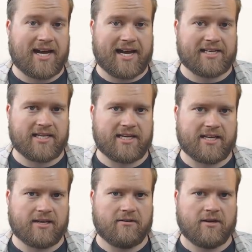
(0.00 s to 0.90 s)
I D
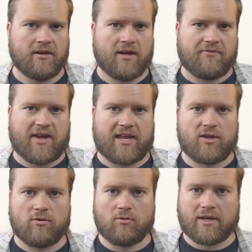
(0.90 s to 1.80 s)
E that
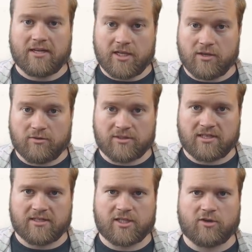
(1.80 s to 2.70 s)
you can use
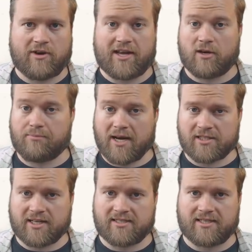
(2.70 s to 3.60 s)
to create your
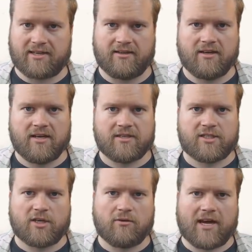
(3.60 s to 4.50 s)
projects in. So
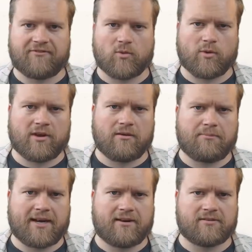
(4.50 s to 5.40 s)
you don't have to worry
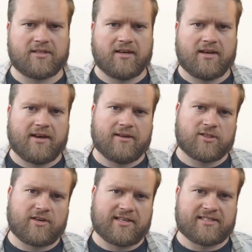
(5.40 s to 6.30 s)
about
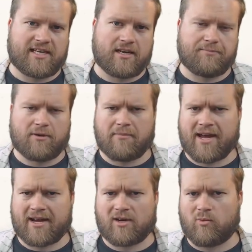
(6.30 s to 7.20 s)
trying to set up your
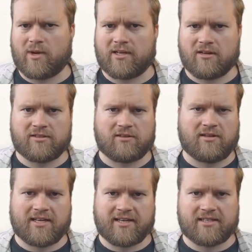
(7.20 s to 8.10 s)
Mac or Windows or
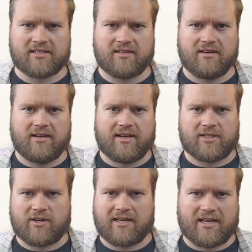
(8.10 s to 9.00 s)
Linux and
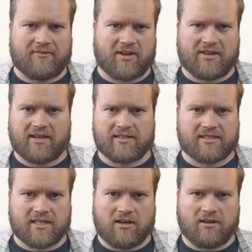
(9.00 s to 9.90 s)
trying to get everything
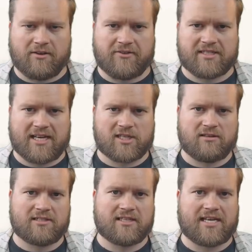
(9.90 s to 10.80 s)
installed. This
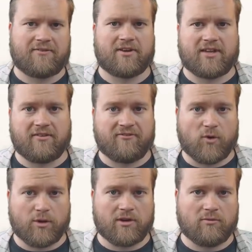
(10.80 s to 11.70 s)
actually does everything
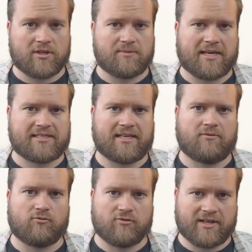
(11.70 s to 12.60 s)
for you, which makes it
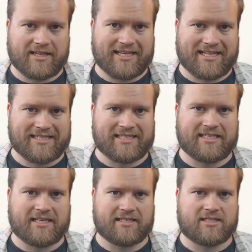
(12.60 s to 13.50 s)
really easy
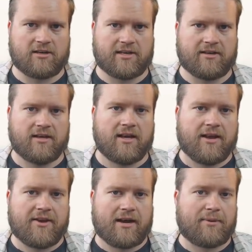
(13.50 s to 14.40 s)
to get started.
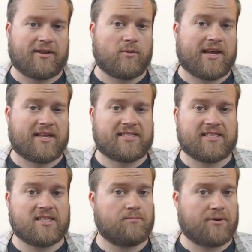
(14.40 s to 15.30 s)
Now, by the way, this
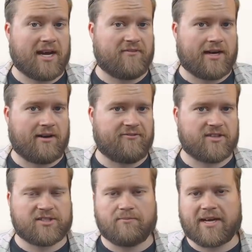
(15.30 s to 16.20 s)
is in private alpha,
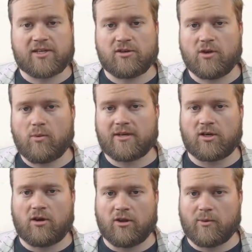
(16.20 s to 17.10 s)
so make sure you watch
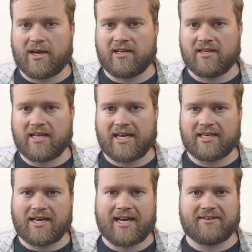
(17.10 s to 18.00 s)
all the way to the end.
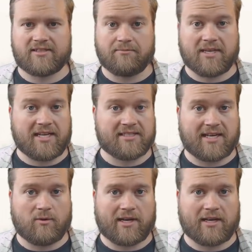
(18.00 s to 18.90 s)
I have some keys
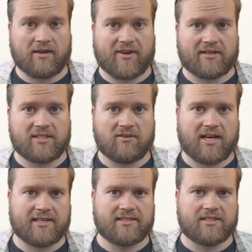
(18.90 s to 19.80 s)
I want to give out to you
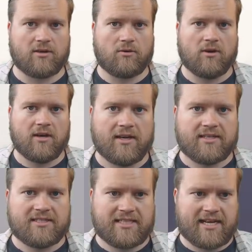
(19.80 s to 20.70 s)
guys, so
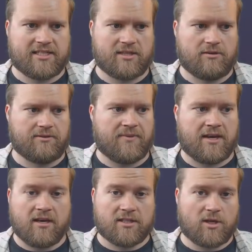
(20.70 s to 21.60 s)
stay tuned.
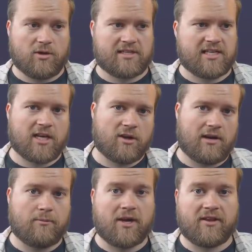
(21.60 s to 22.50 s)
So you can see here,
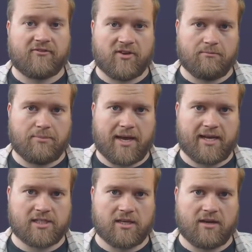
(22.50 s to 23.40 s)
I'm on the front
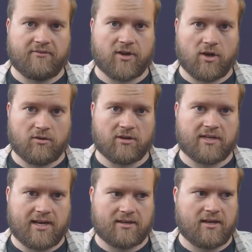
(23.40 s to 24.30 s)
page of coder
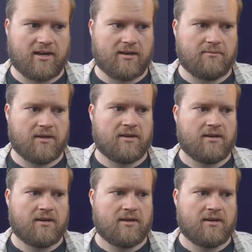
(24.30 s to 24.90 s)
dot com.